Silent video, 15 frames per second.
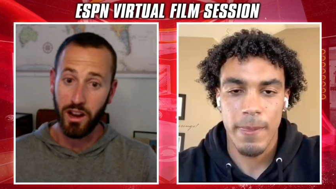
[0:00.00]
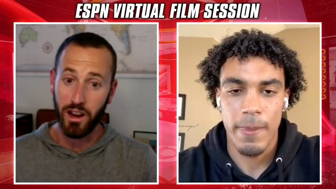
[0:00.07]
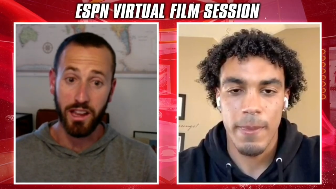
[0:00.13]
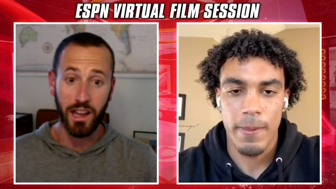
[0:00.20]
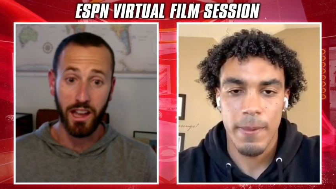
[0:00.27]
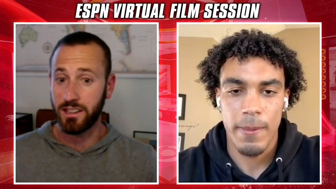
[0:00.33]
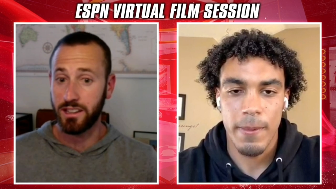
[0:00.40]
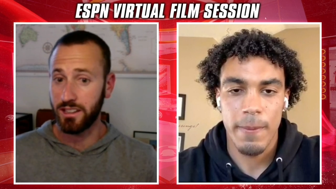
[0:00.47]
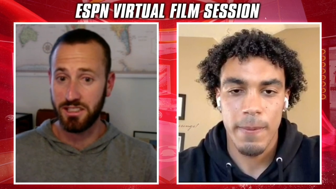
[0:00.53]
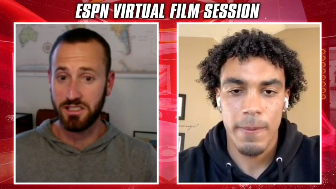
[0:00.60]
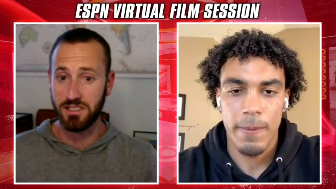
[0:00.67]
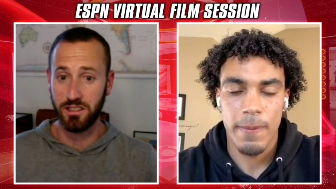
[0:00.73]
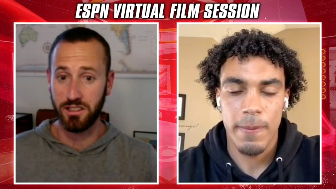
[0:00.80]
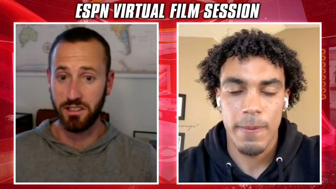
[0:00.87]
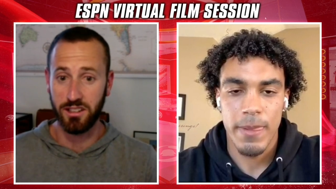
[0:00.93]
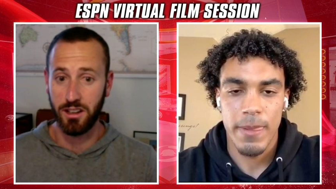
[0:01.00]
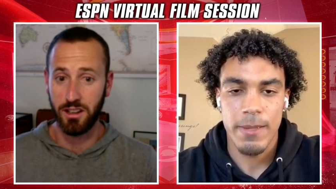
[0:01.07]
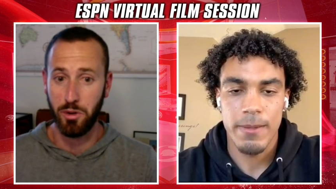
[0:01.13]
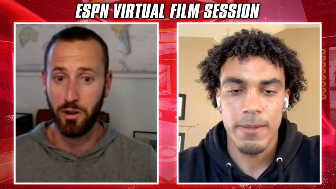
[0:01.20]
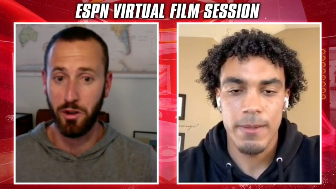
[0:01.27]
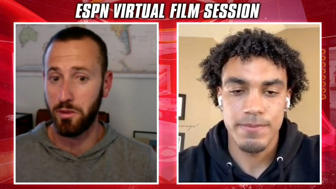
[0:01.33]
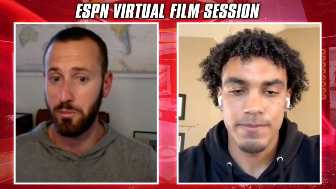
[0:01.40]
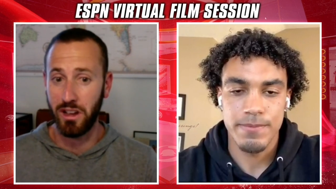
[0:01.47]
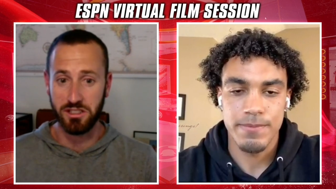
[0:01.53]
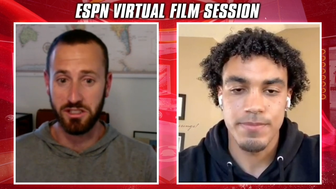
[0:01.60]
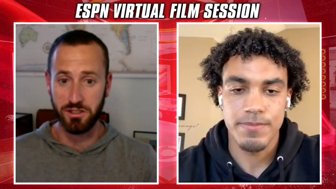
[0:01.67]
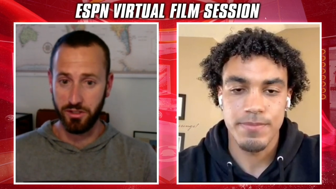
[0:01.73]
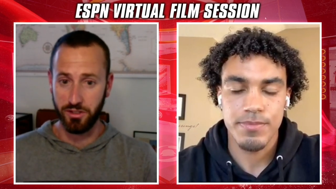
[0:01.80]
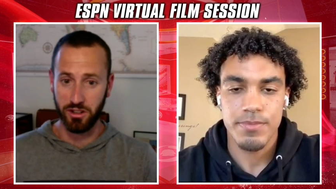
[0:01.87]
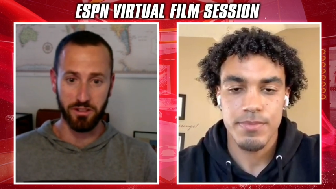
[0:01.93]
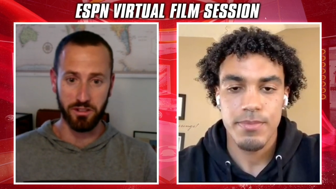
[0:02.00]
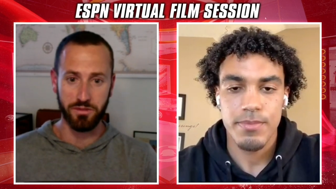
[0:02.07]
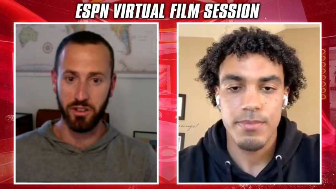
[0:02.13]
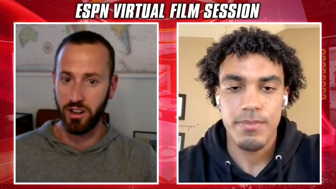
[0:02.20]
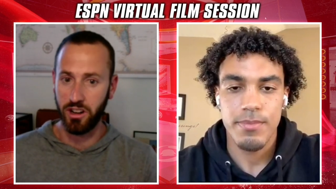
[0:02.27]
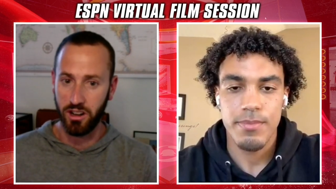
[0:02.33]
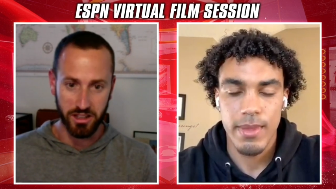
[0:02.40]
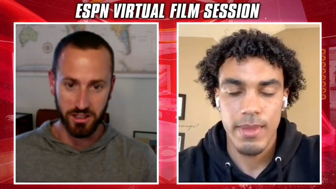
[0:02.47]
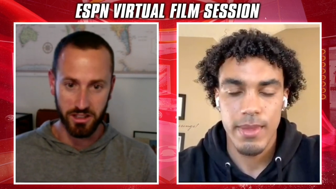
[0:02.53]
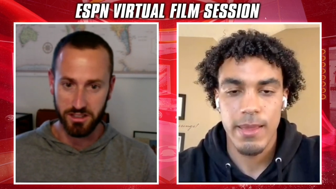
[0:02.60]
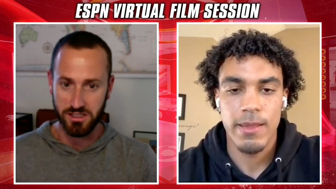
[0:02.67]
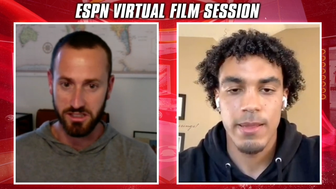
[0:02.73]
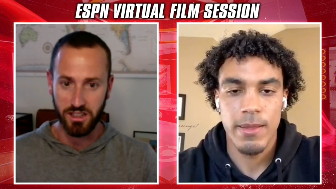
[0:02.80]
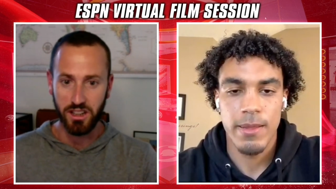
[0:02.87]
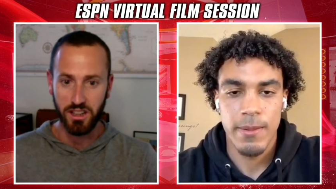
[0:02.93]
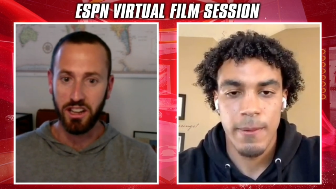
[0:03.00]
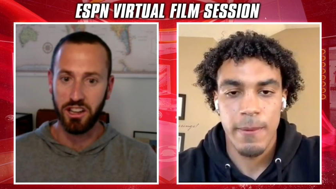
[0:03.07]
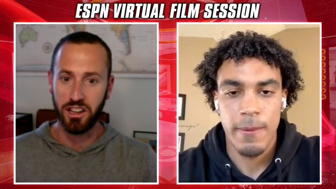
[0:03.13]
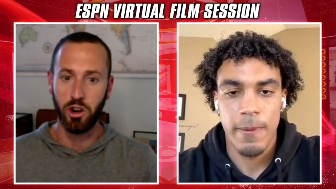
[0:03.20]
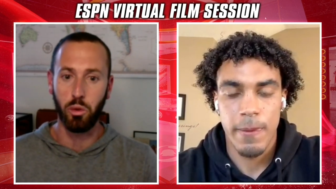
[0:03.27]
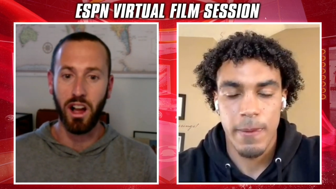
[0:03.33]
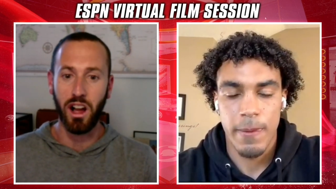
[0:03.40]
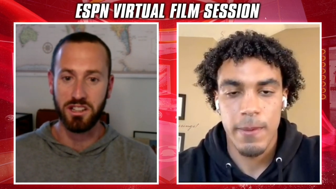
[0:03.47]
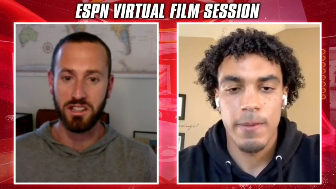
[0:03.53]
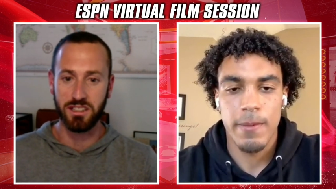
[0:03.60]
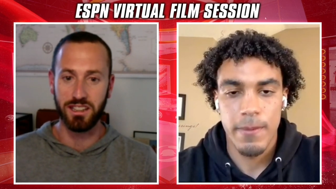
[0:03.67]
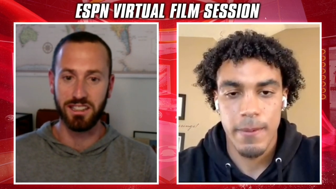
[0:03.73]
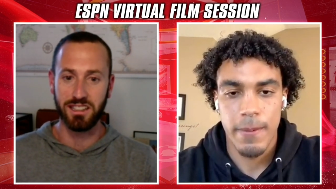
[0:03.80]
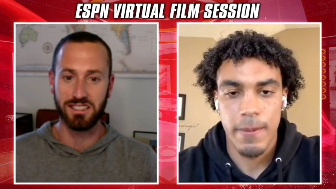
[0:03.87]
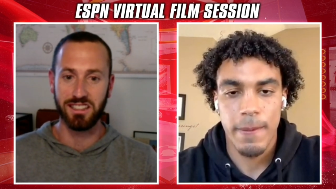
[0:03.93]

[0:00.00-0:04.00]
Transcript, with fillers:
Speaker 1: yeah, I think that's a, a perfect message for, for young kids, you know, watching this.